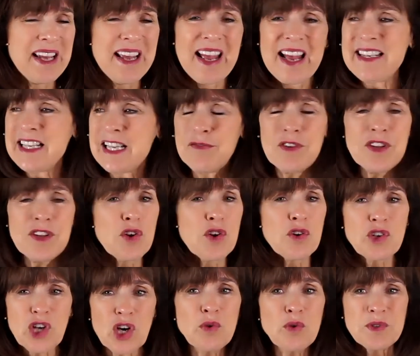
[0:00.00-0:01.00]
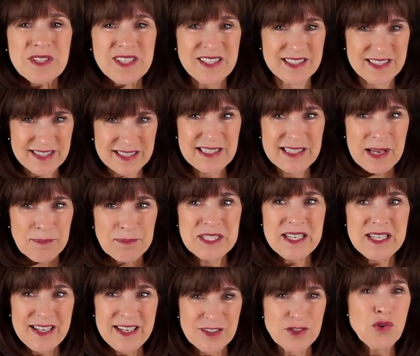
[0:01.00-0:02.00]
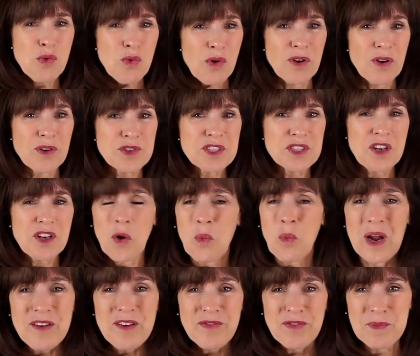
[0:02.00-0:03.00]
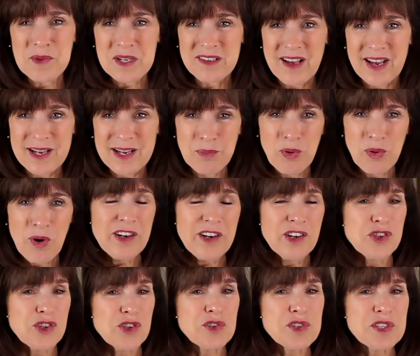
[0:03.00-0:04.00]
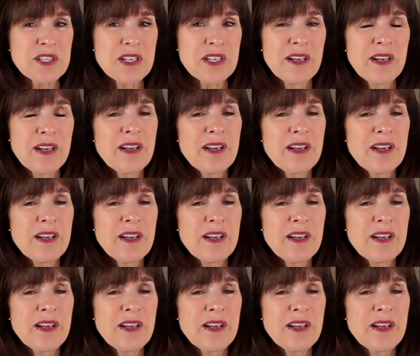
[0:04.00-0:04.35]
And even their goats slept indoors, away from the night predators.